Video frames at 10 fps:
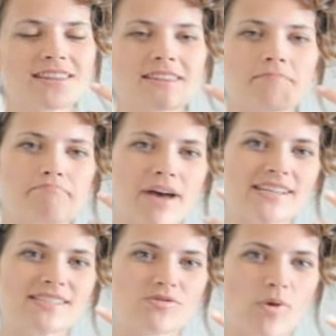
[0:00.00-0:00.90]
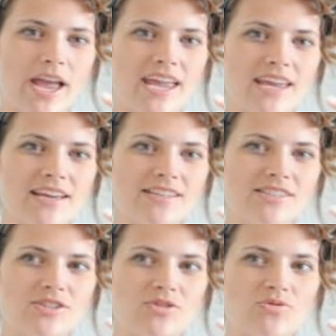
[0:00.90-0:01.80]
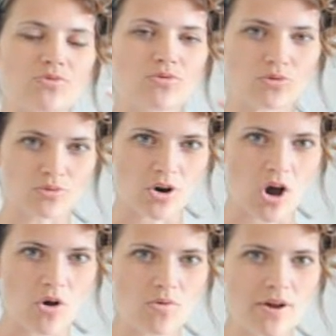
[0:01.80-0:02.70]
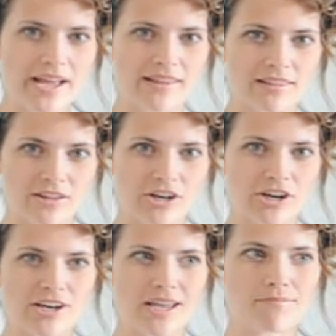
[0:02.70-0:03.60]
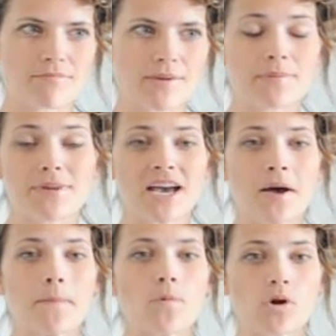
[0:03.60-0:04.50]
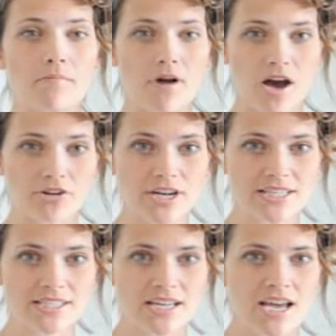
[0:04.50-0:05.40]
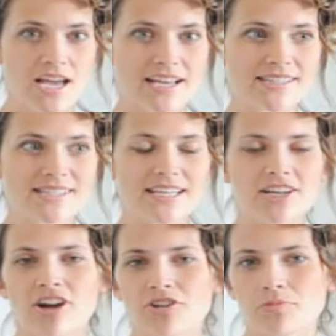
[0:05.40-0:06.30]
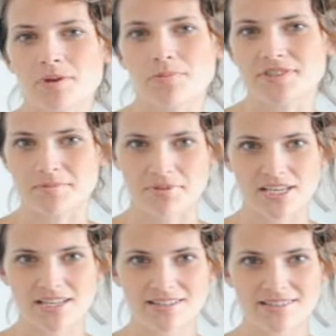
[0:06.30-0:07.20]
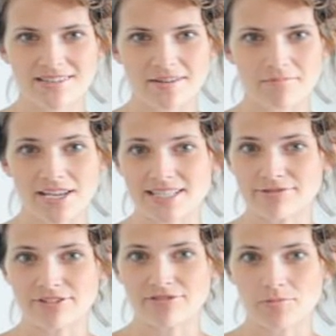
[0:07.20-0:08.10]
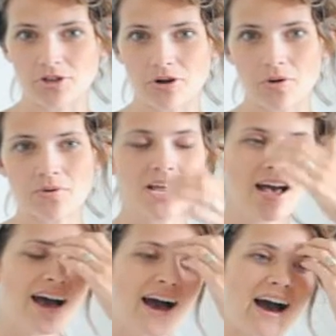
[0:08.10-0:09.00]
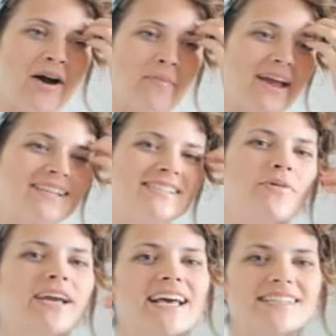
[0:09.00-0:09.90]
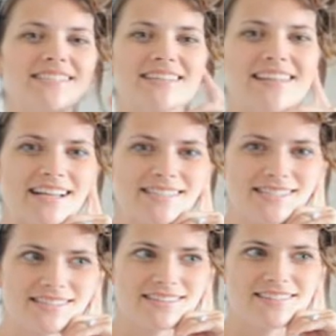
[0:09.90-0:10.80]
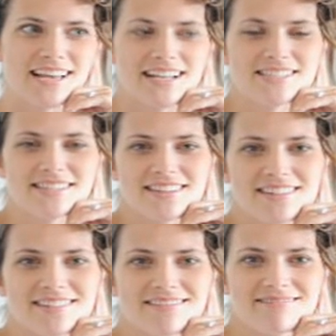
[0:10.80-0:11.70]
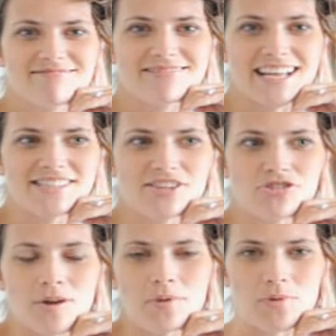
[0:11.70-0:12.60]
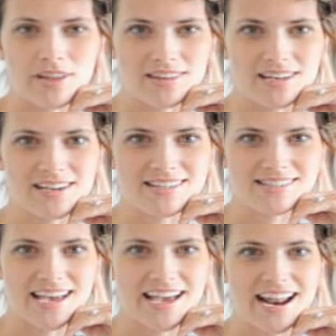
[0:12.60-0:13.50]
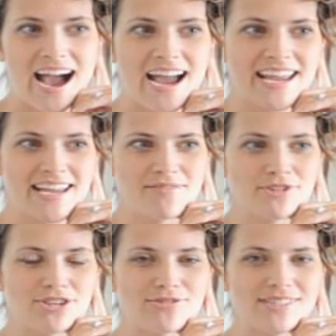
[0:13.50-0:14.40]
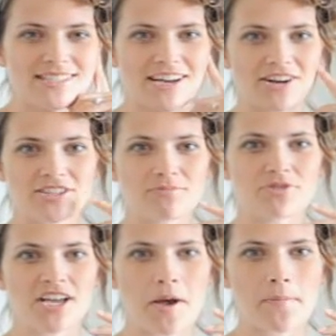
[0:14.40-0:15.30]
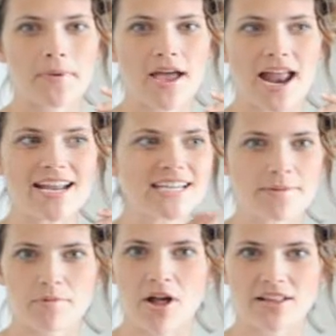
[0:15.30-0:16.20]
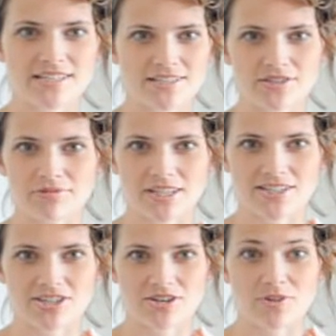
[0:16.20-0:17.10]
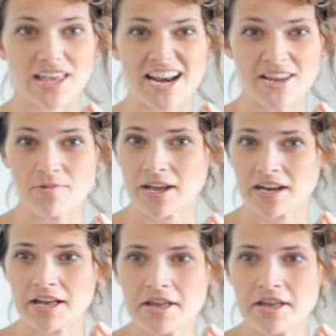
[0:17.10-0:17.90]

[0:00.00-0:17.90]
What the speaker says: the best way to grow and learn and maybe become more moderate is to hear other people's opinions that may differ from your own? And so I guess that's the trouble with it, is that I am too scared to bring up any type of politics or religion with anyone,